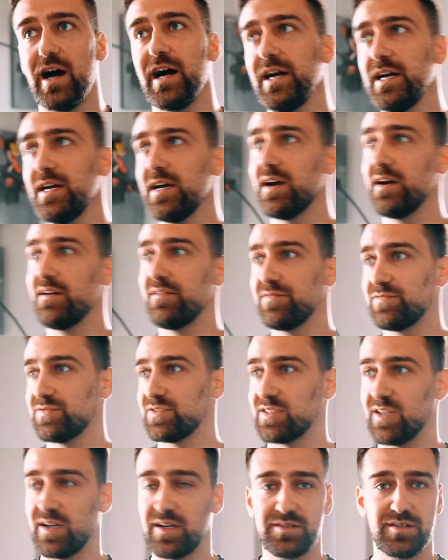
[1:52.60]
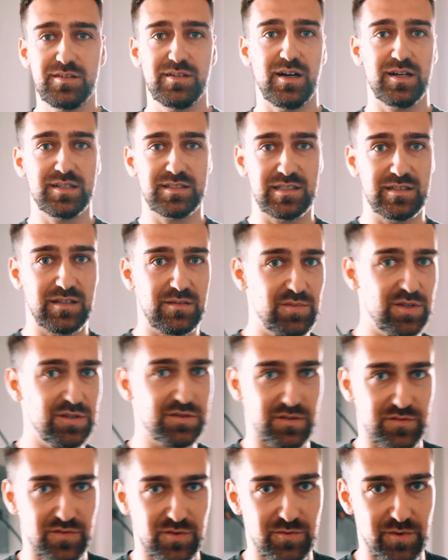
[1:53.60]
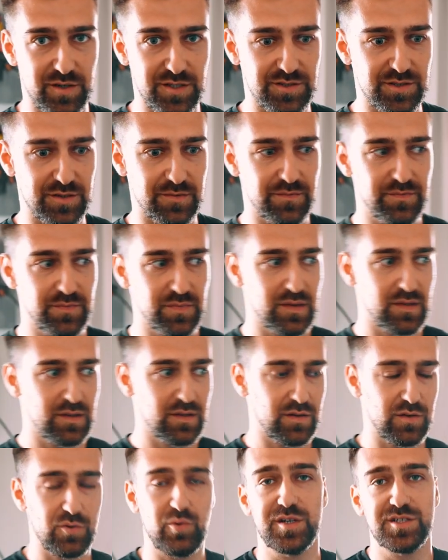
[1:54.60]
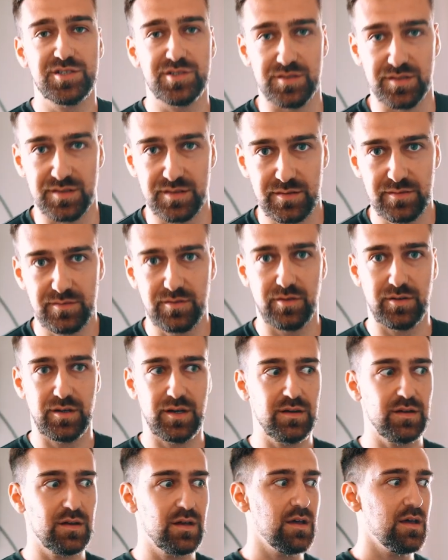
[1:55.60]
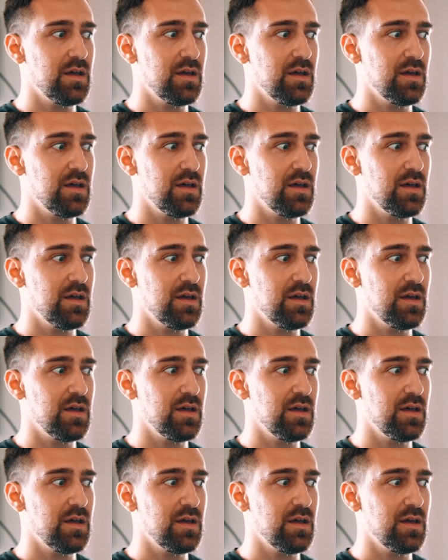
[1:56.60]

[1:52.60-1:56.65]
I have started asking them interview questions, okay?